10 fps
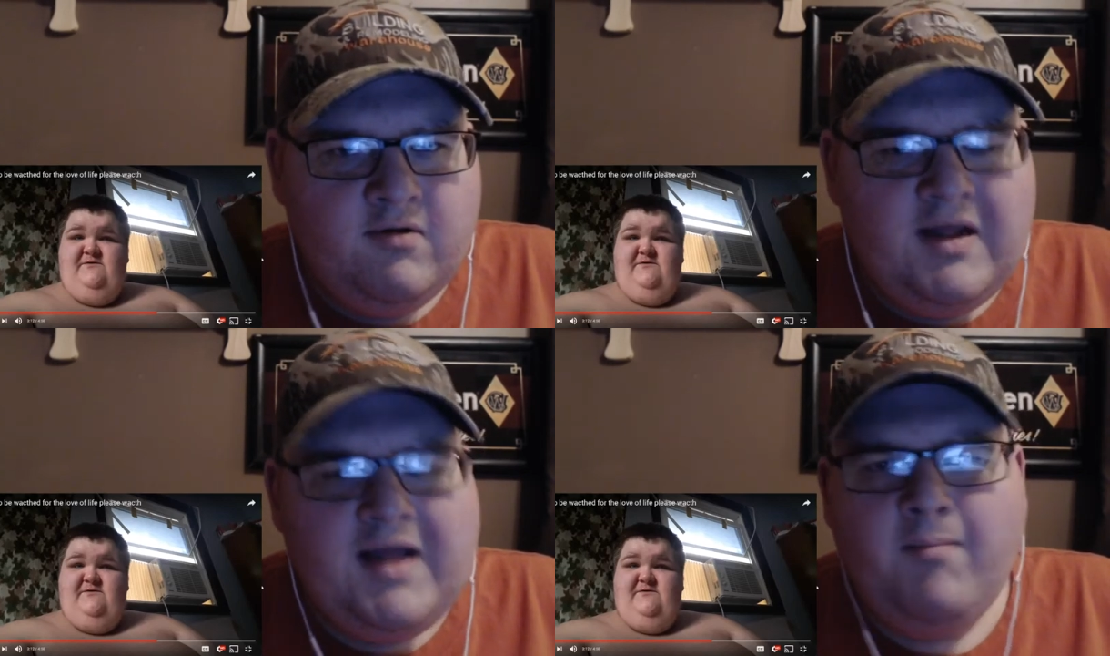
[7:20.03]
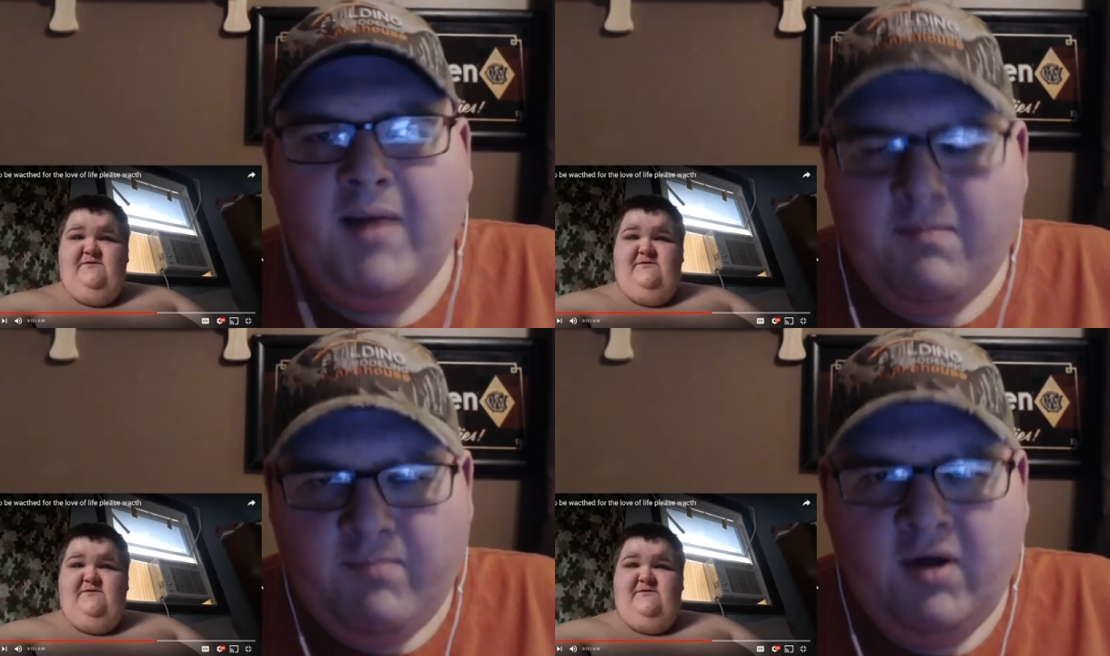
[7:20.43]
Speaker 1: It
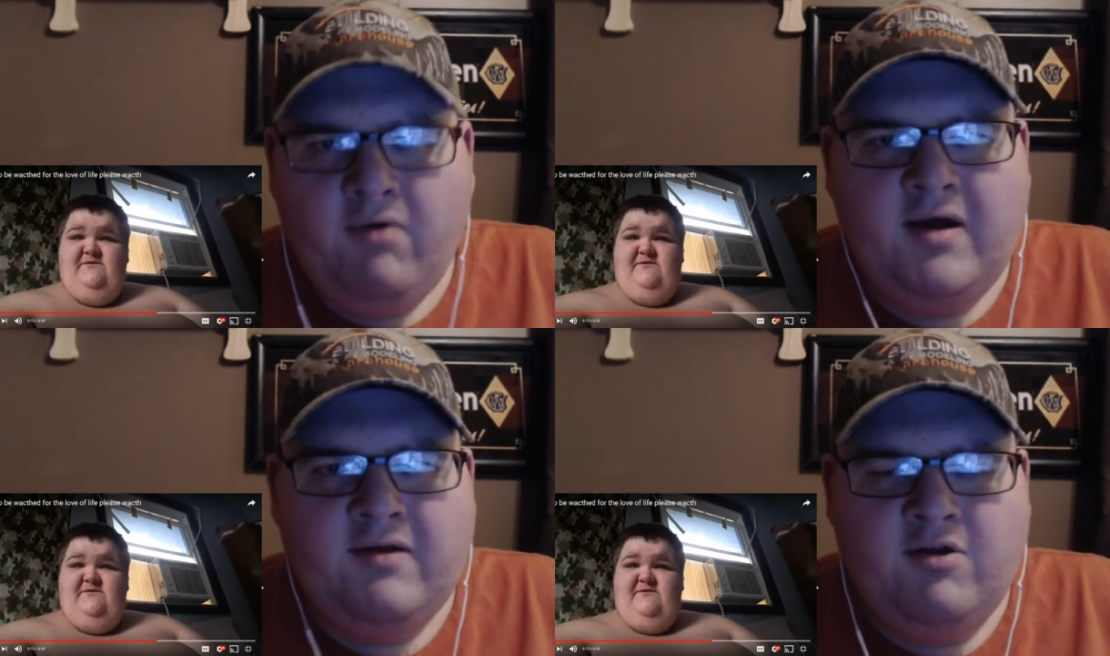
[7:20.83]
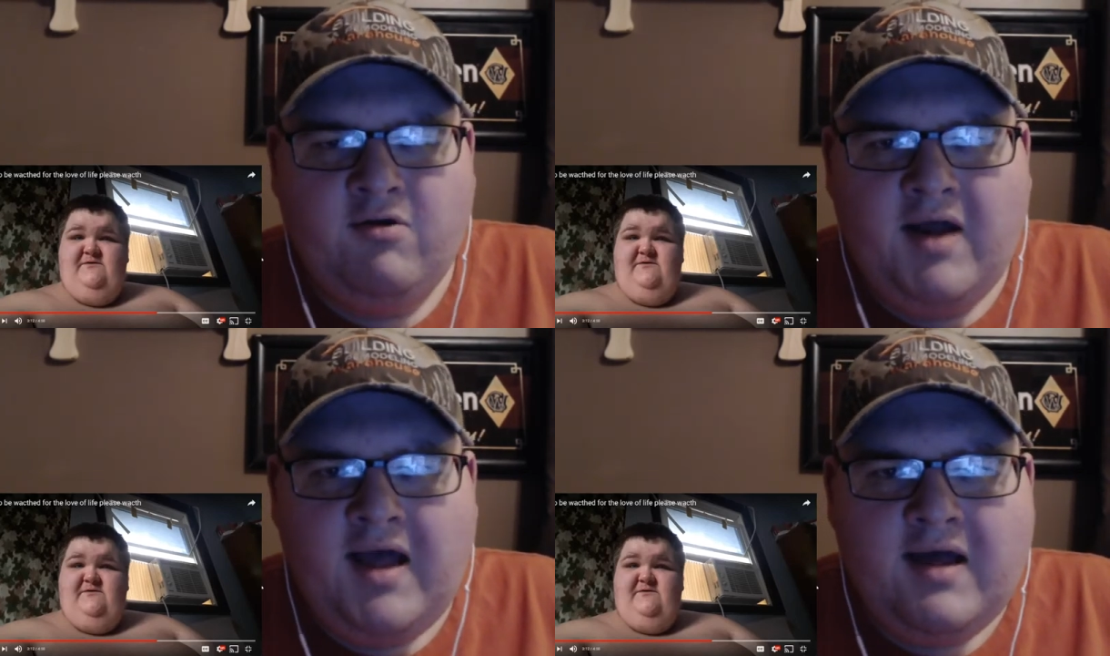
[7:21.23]
might blow out their
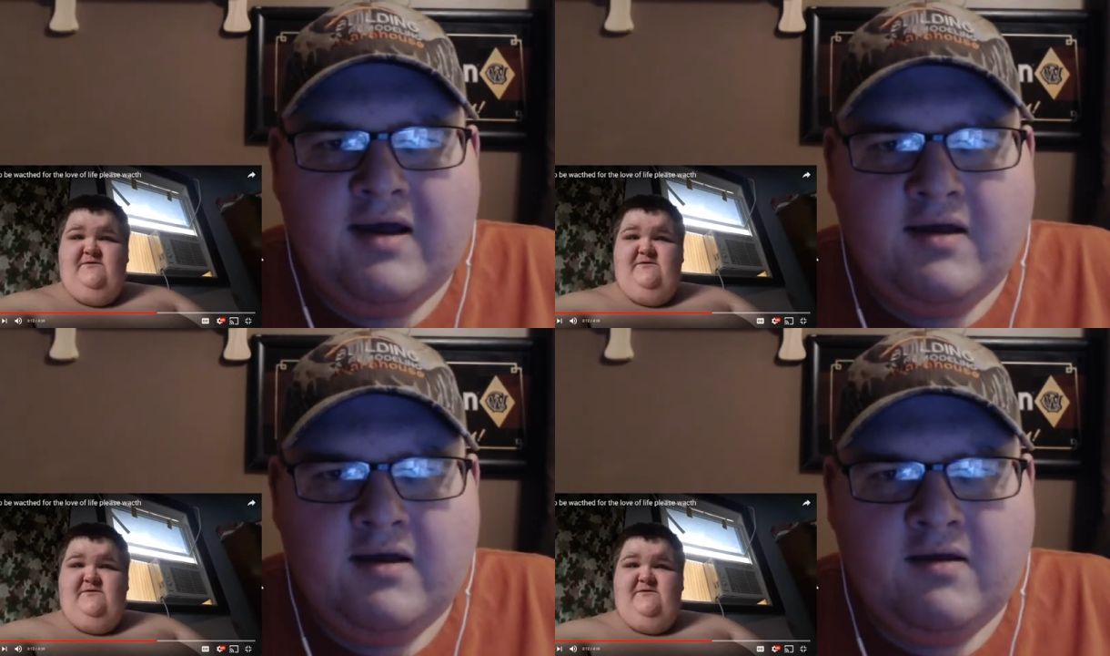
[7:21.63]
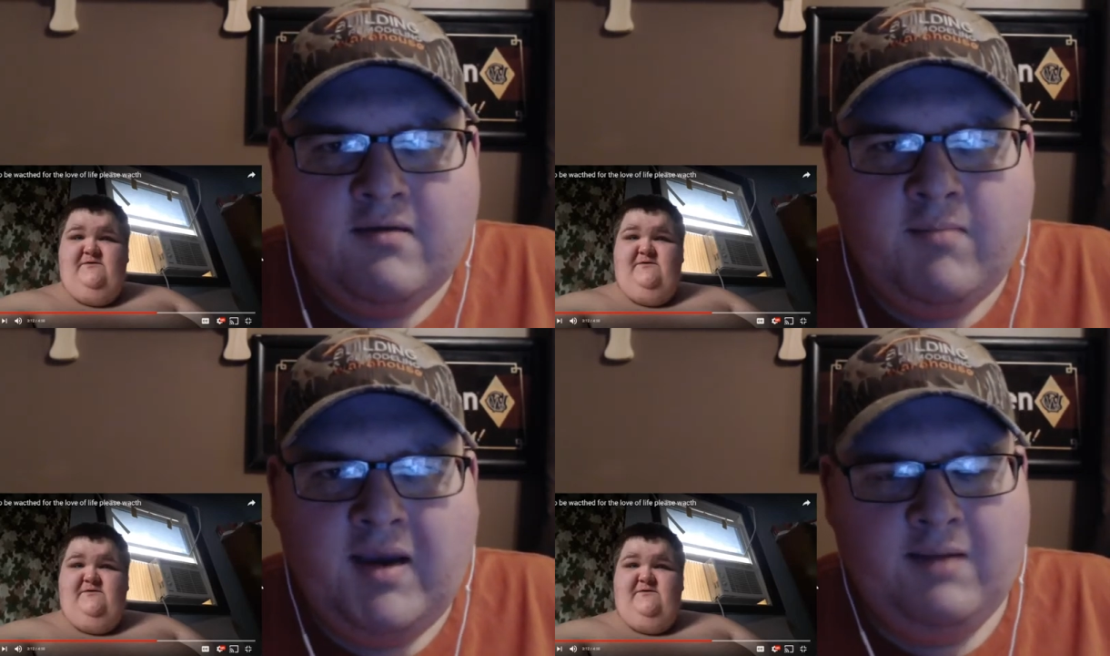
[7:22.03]
eye,
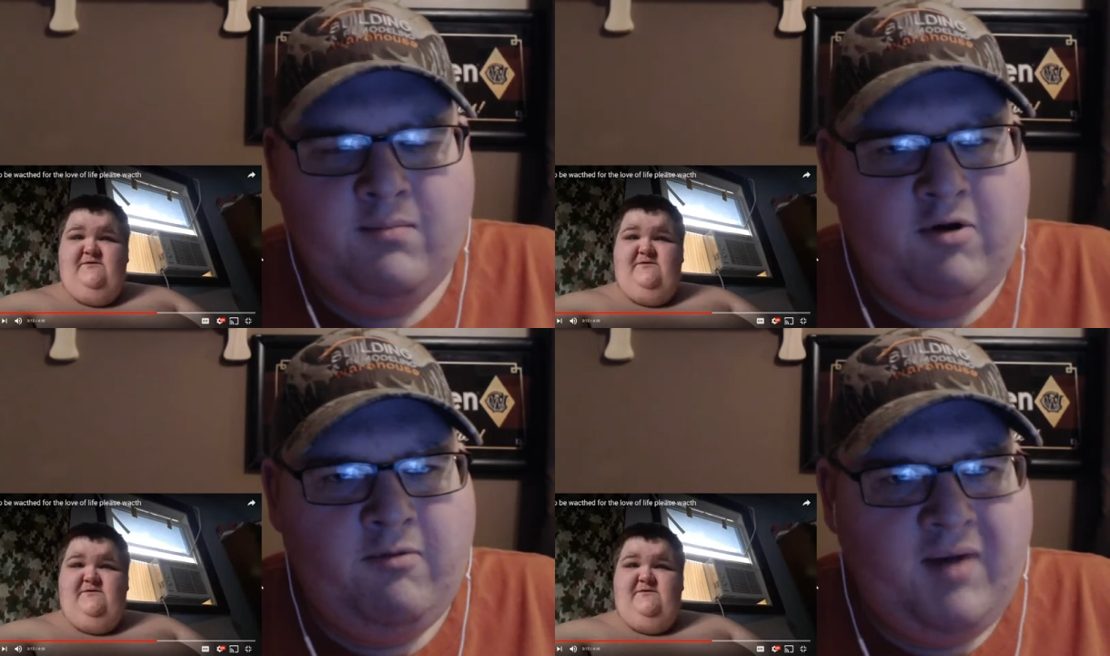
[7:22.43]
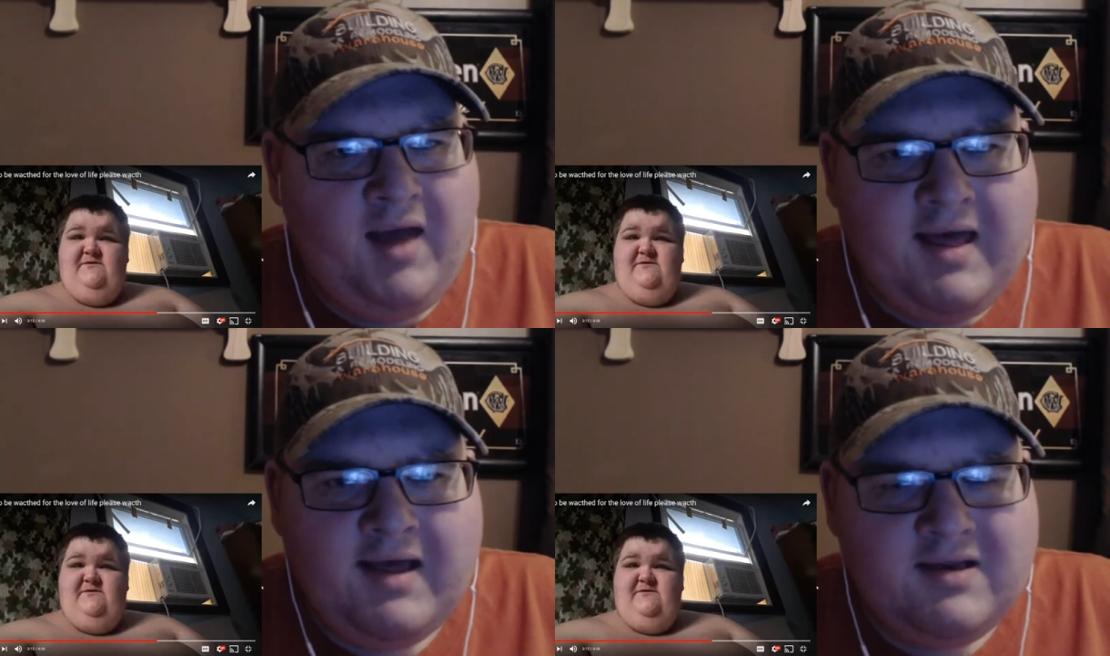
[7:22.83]
make them go
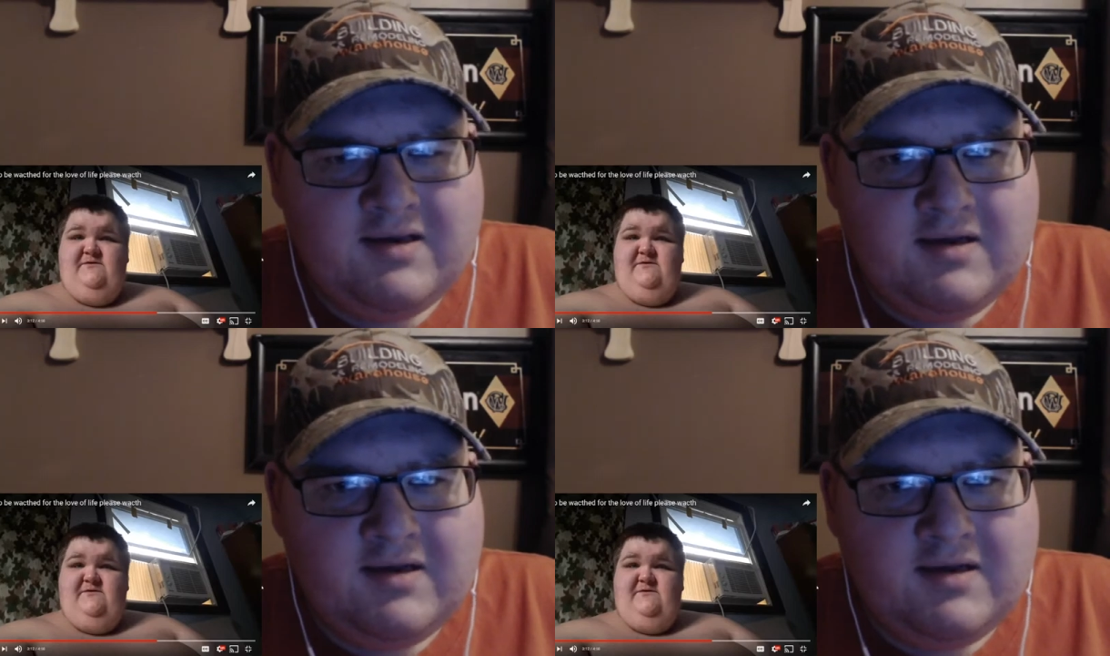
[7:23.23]
blind.